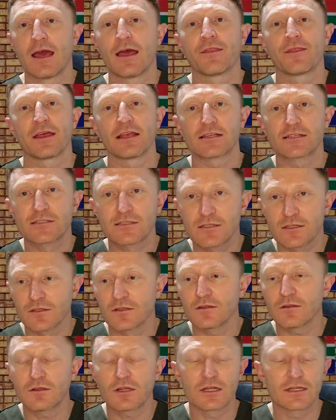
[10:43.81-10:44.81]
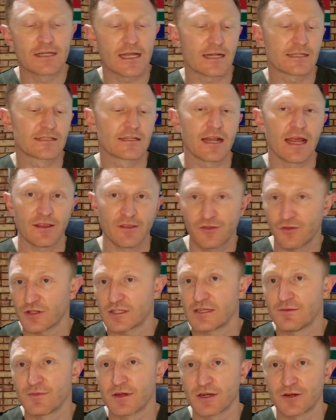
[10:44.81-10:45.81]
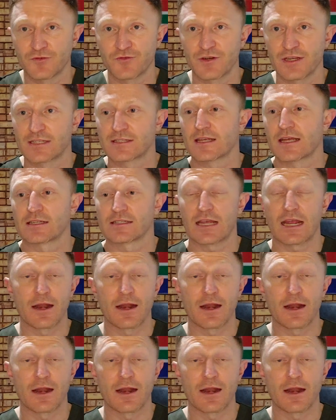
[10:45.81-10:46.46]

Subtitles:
they still conducted a 30-minute recess,